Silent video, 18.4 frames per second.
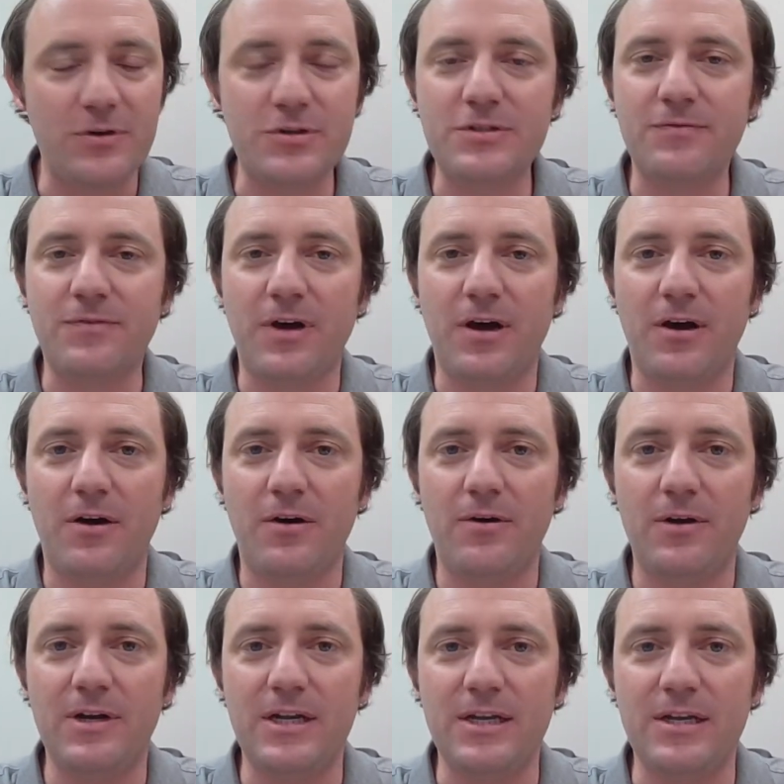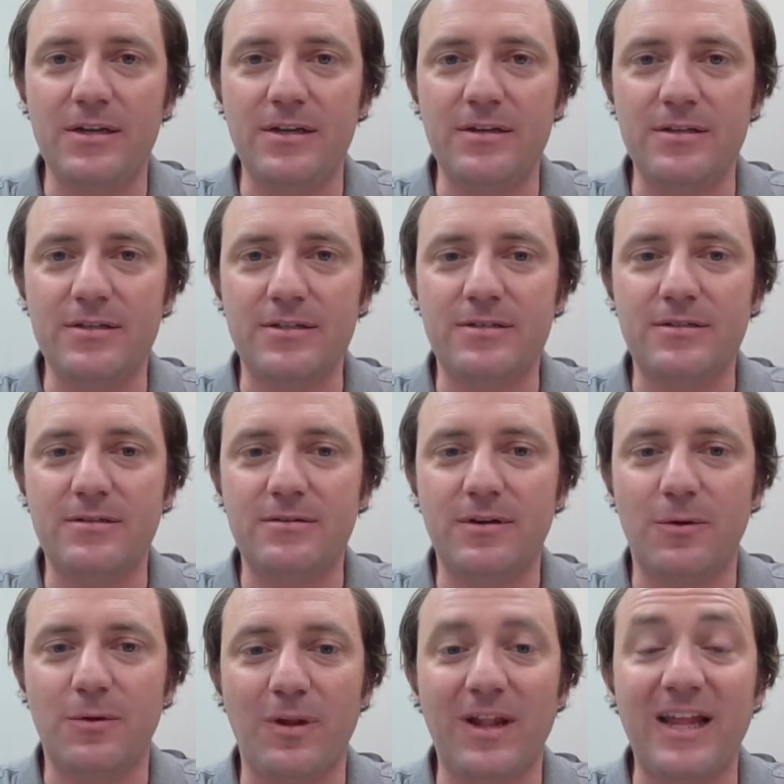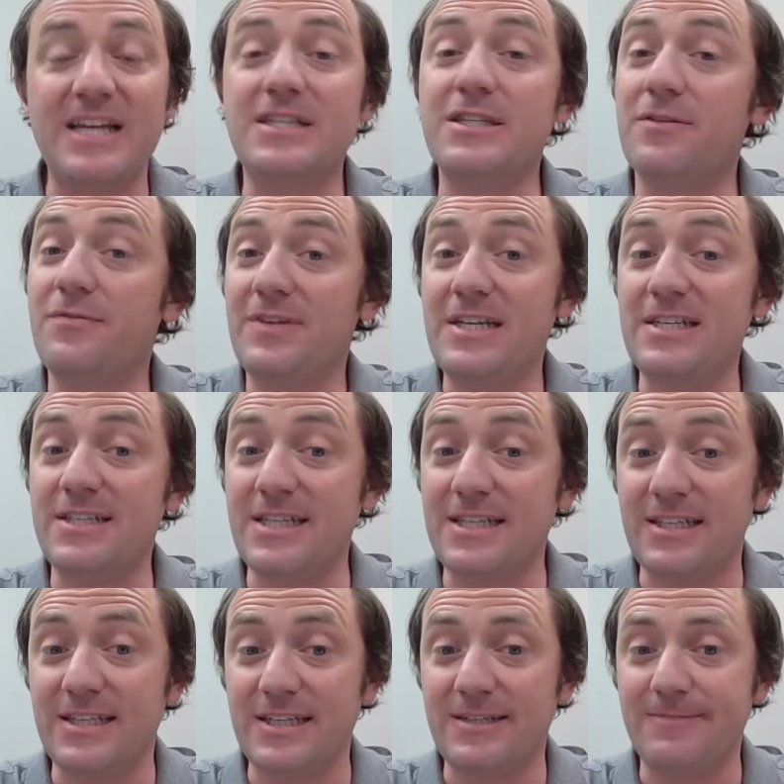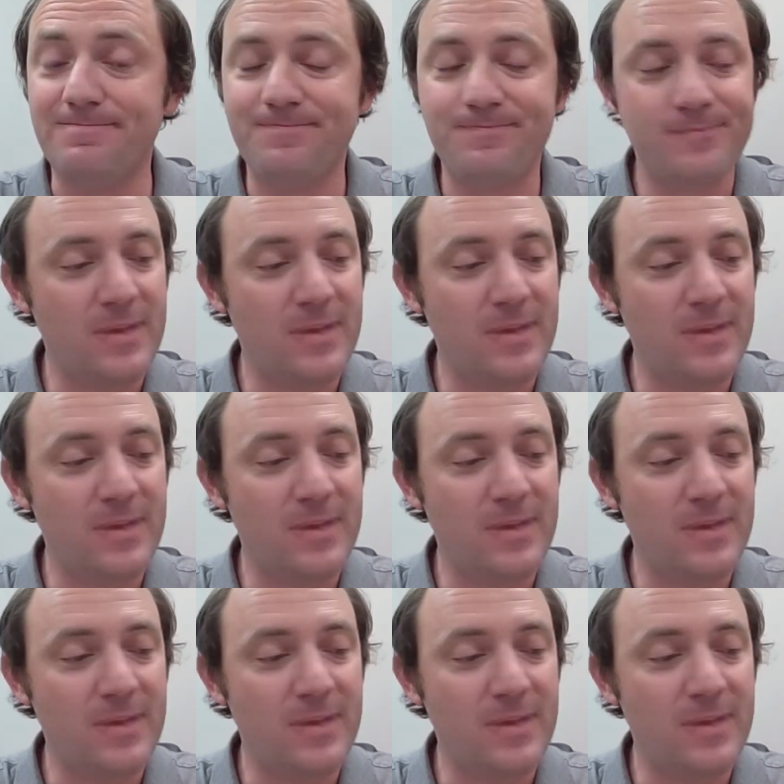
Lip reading: First of all, is relates to VCT.